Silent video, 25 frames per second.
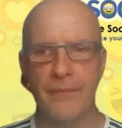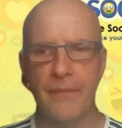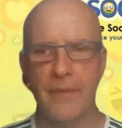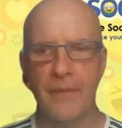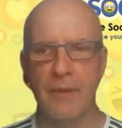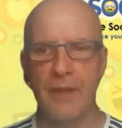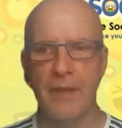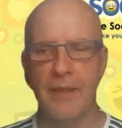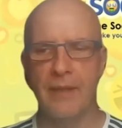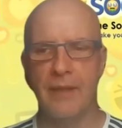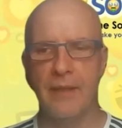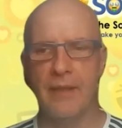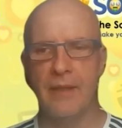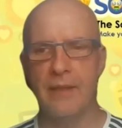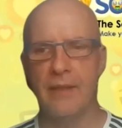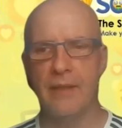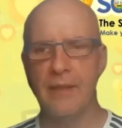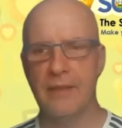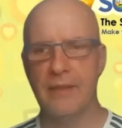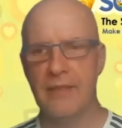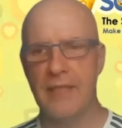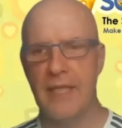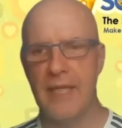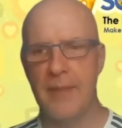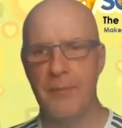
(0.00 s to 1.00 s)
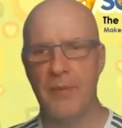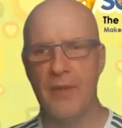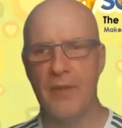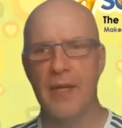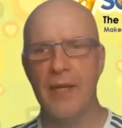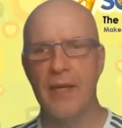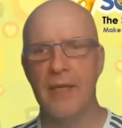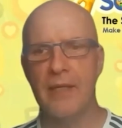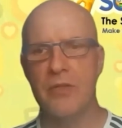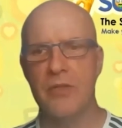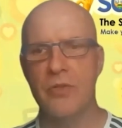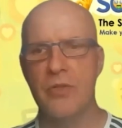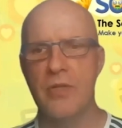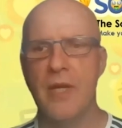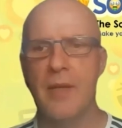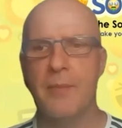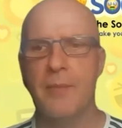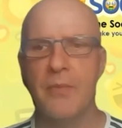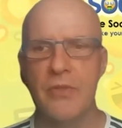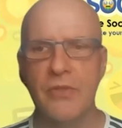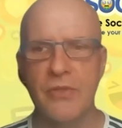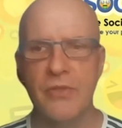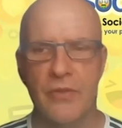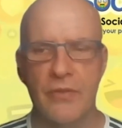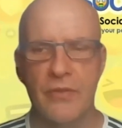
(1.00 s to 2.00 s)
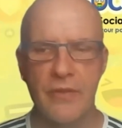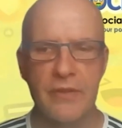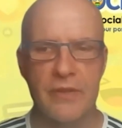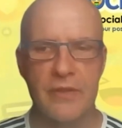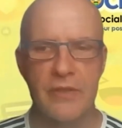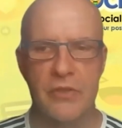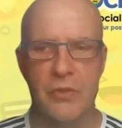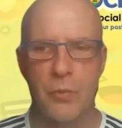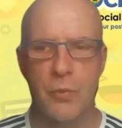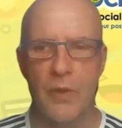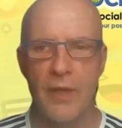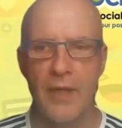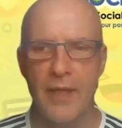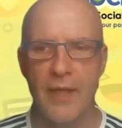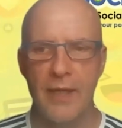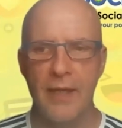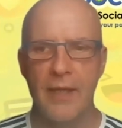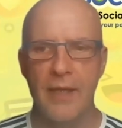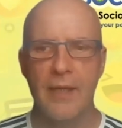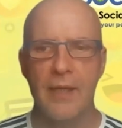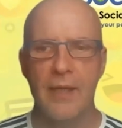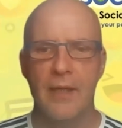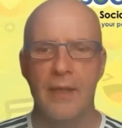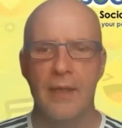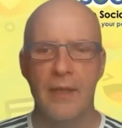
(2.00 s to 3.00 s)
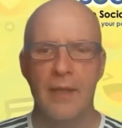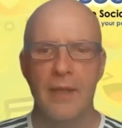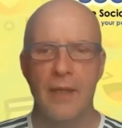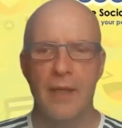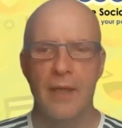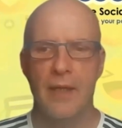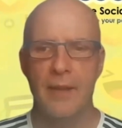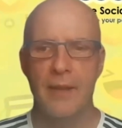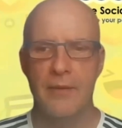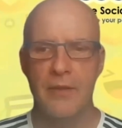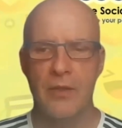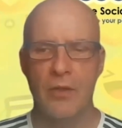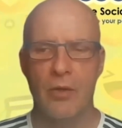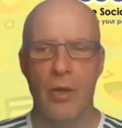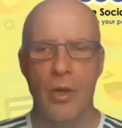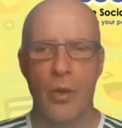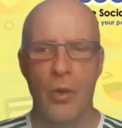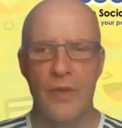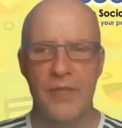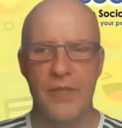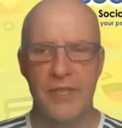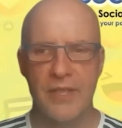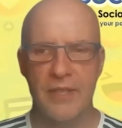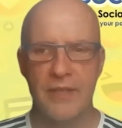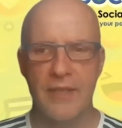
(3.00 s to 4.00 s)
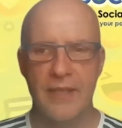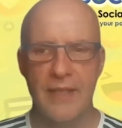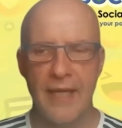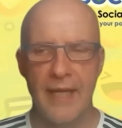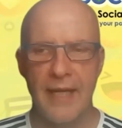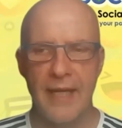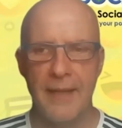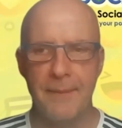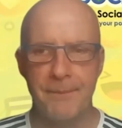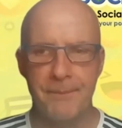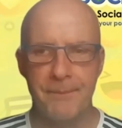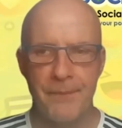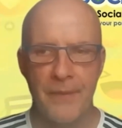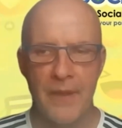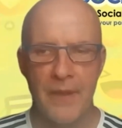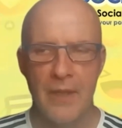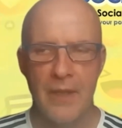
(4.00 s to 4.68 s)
All right, and and keep an eye on your numbers so that this way uh, you're always in the game.